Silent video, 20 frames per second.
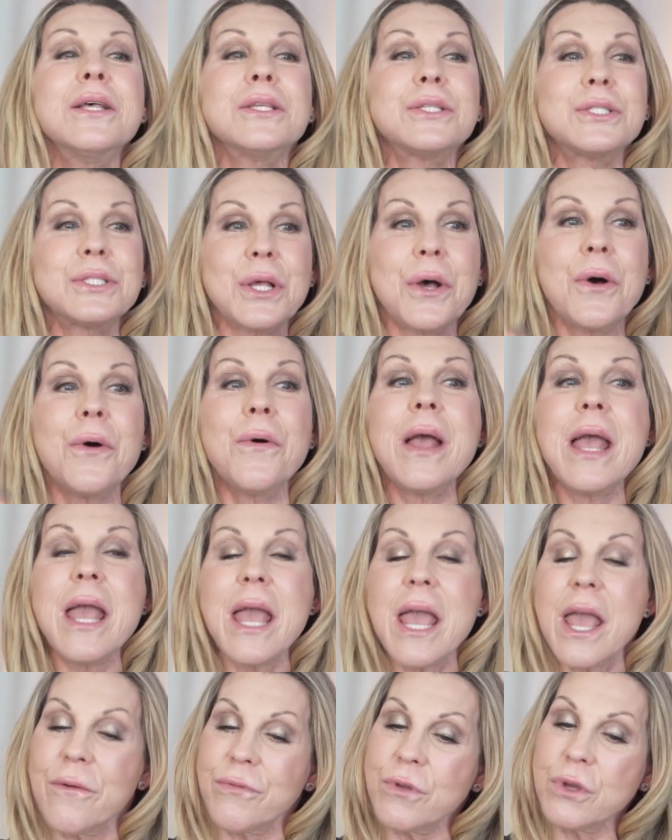So
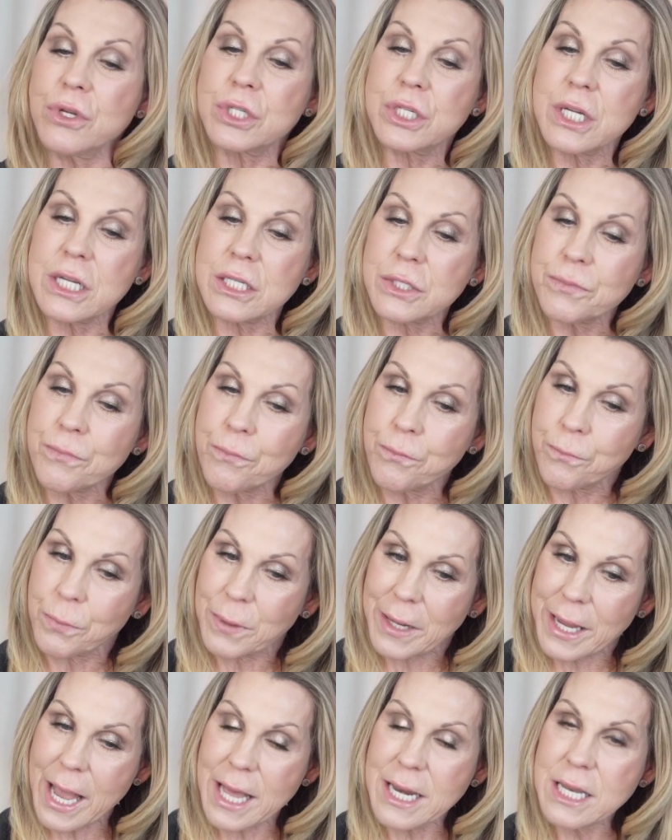if you just
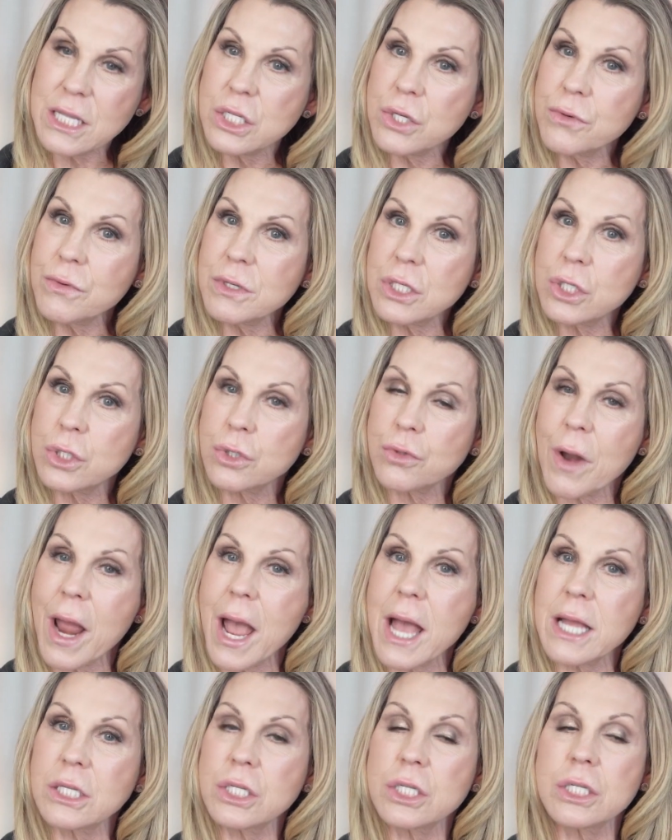get into a
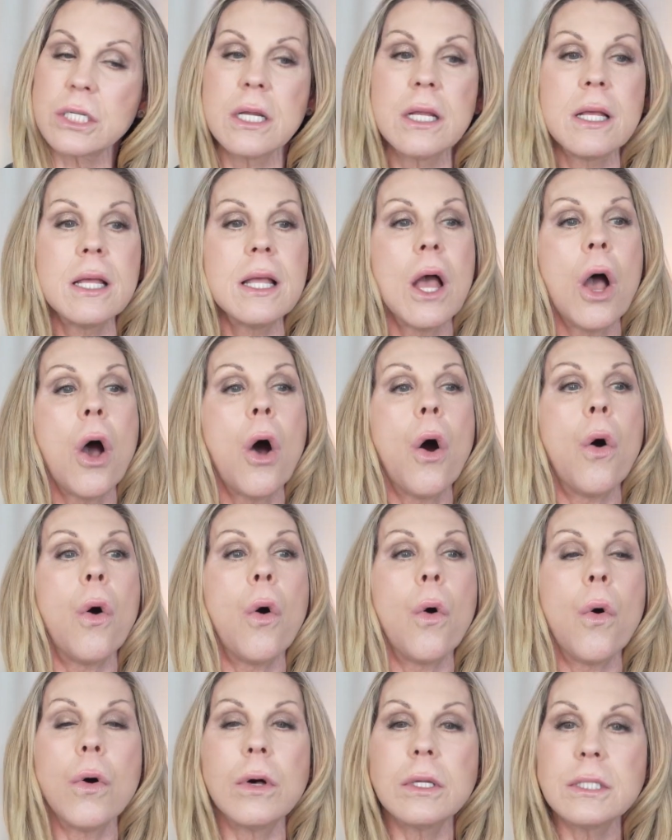stretch,
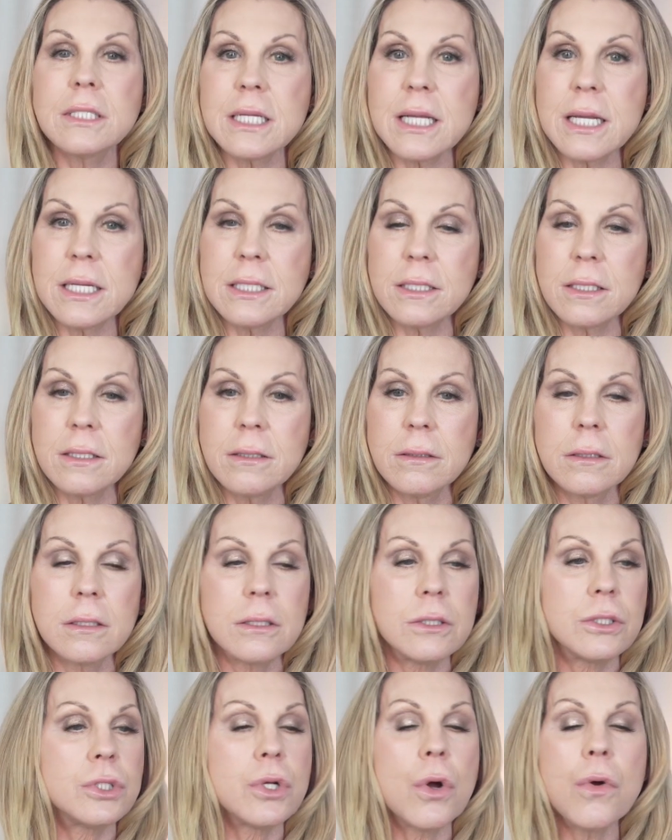hold it,
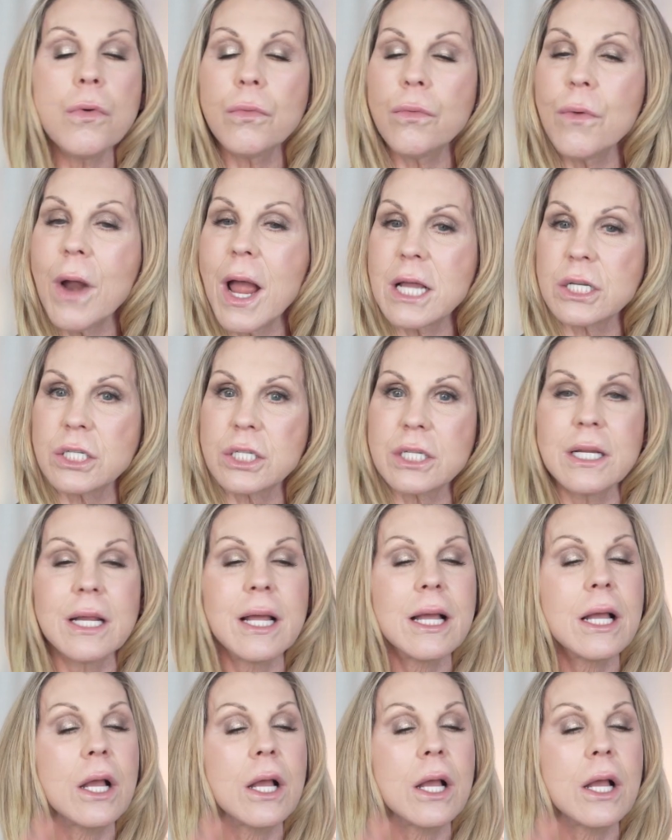don't rush.